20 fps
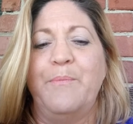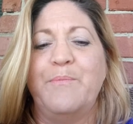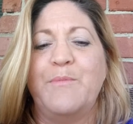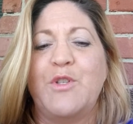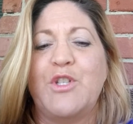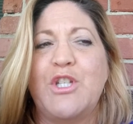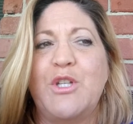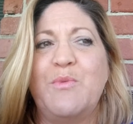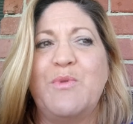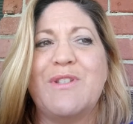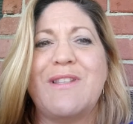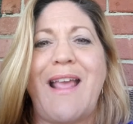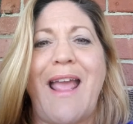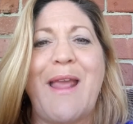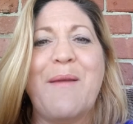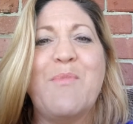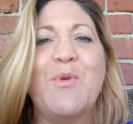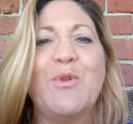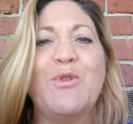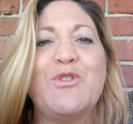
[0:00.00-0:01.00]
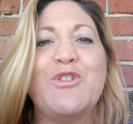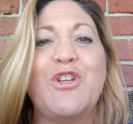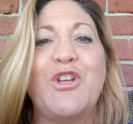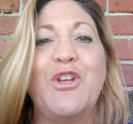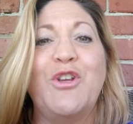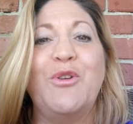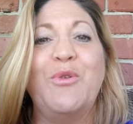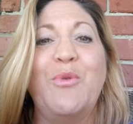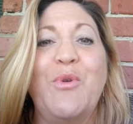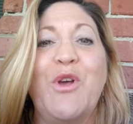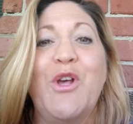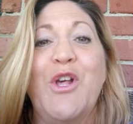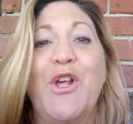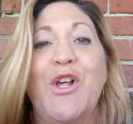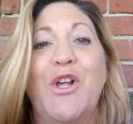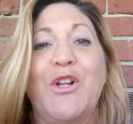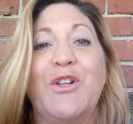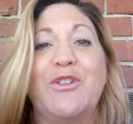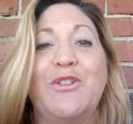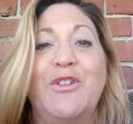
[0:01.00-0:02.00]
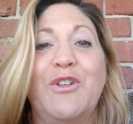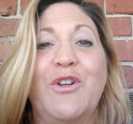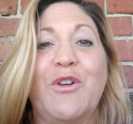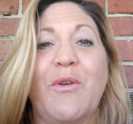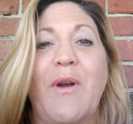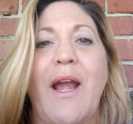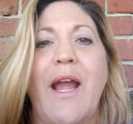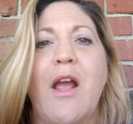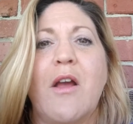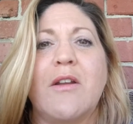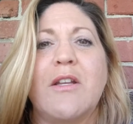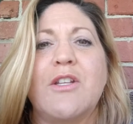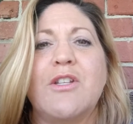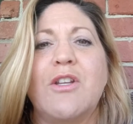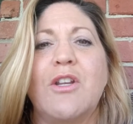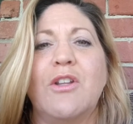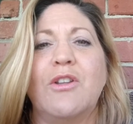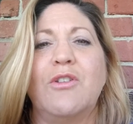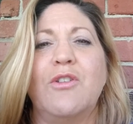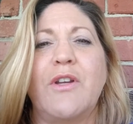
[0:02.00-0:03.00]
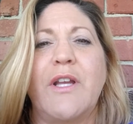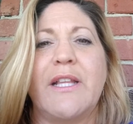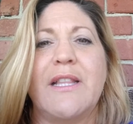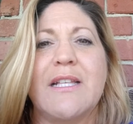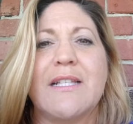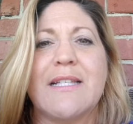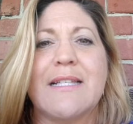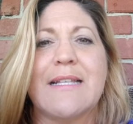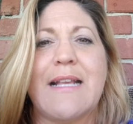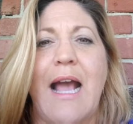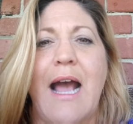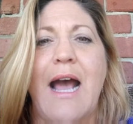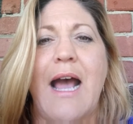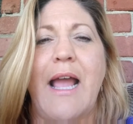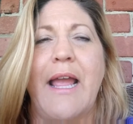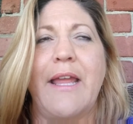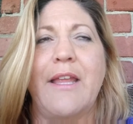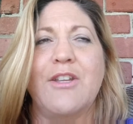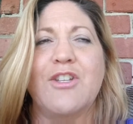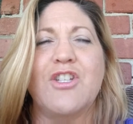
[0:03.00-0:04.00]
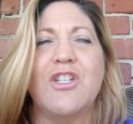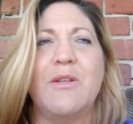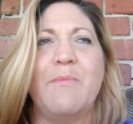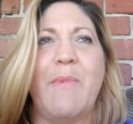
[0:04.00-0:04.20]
she was able to look around and look at the sky, and she